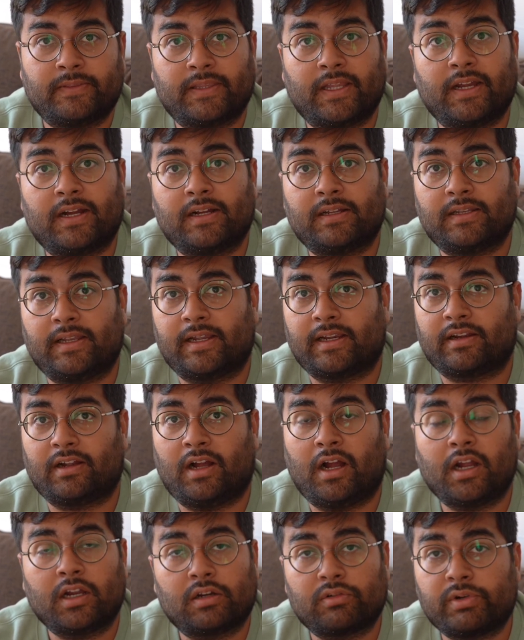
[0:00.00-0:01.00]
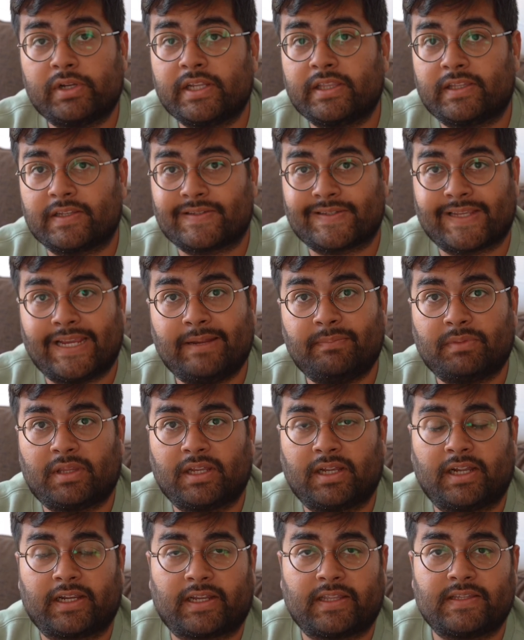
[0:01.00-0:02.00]
They are like Hungary, the same
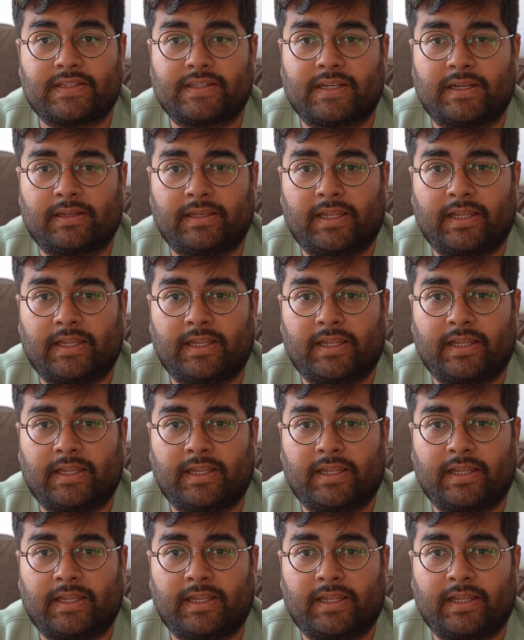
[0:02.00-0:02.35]
thing I can say.